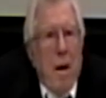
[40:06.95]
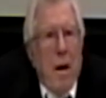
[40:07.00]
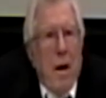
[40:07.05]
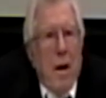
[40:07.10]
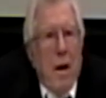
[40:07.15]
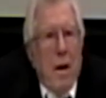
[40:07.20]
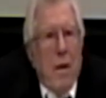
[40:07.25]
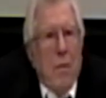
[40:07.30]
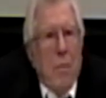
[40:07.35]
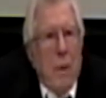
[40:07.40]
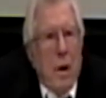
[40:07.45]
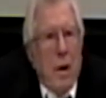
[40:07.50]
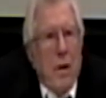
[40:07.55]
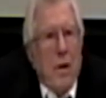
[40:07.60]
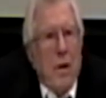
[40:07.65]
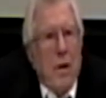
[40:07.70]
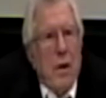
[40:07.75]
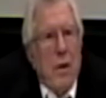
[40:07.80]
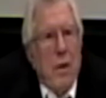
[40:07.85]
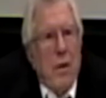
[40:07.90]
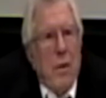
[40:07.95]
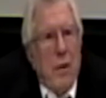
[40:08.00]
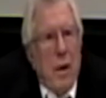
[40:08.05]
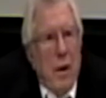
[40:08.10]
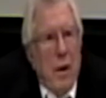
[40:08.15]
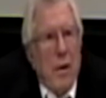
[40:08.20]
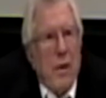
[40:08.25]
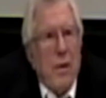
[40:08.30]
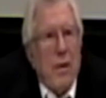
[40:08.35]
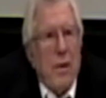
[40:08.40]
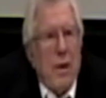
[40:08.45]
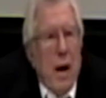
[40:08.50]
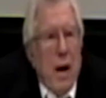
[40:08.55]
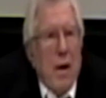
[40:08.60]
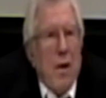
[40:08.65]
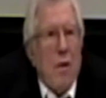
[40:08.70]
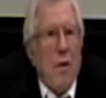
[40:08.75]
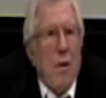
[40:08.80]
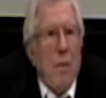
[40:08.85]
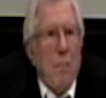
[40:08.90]
in which this
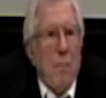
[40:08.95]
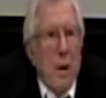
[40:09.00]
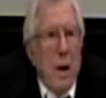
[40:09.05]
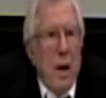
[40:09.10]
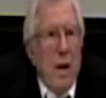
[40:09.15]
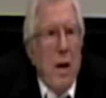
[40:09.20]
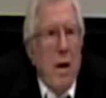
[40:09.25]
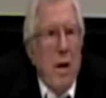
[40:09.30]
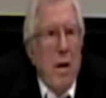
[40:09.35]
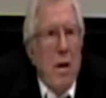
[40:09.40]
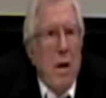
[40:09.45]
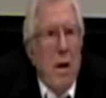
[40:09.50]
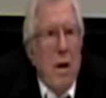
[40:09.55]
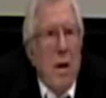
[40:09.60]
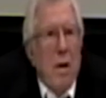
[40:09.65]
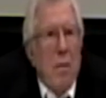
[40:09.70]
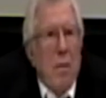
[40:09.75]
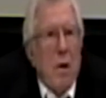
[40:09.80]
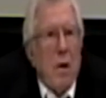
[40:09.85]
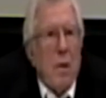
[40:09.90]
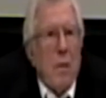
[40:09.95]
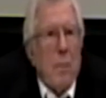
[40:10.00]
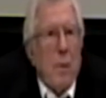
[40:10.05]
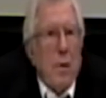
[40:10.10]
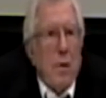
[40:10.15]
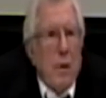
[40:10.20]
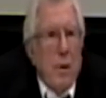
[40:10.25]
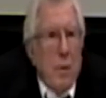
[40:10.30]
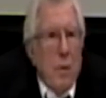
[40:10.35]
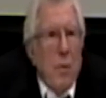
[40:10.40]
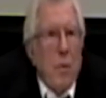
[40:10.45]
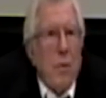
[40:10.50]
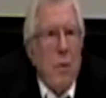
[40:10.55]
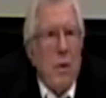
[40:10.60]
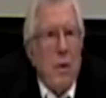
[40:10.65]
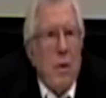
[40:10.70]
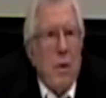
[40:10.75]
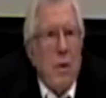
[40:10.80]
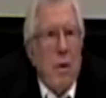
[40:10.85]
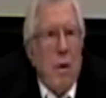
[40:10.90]
Zyklon B was
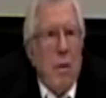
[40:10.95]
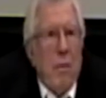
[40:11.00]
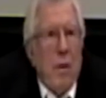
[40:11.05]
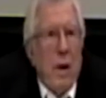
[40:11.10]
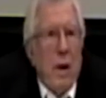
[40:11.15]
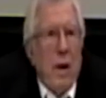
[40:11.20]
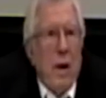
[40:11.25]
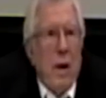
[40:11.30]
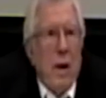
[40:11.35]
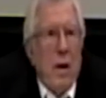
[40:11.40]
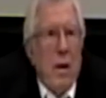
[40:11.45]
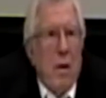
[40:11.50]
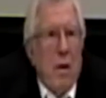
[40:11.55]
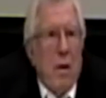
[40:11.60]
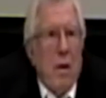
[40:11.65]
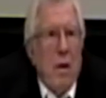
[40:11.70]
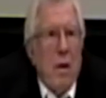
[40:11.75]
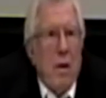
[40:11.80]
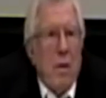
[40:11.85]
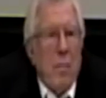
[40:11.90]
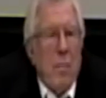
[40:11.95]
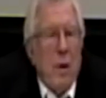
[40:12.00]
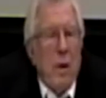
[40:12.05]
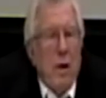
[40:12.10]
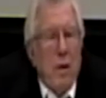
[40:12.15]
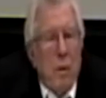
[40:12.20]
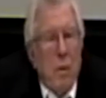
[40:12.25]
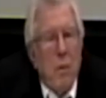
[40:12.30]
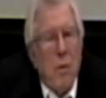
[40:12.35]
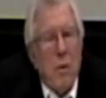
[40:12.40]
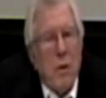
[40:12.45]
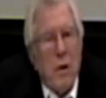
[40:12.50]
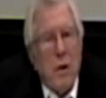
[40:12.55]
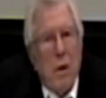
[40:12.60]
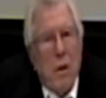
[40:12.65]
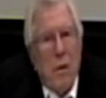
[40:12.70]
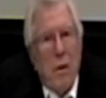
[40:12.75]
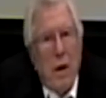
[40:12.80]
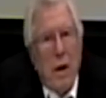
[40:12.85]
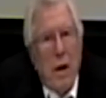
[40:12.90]
produced already in order to be used
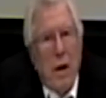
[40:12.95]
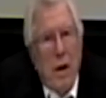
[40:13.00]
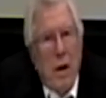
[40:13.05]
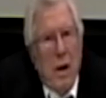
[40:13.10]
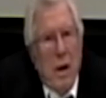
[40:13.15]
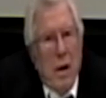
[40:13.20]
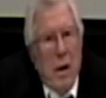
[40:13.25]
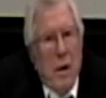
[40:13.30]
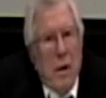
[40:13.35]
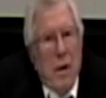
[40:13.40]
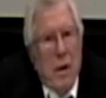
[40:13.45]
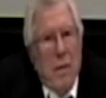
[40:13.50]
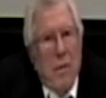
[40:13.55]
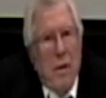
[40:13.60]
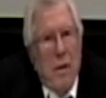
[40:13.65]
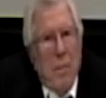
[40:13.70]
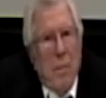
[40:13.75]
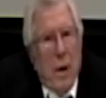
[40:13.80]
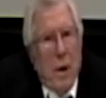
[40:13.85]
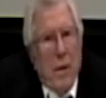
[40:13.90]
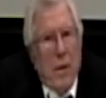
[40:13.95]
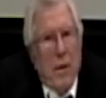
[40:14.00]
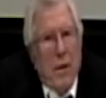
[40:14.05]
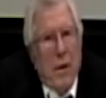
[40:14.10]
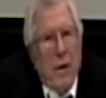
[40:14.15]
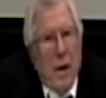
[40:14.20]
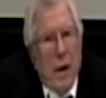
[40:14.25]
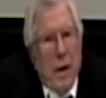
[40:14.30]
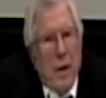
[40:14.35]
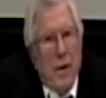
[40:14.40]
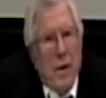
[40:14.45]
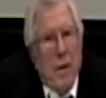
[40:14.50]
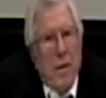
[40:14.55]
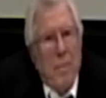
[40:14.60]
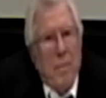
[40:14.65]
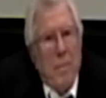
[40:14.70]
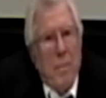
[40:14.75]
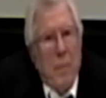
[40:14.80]
only several months later.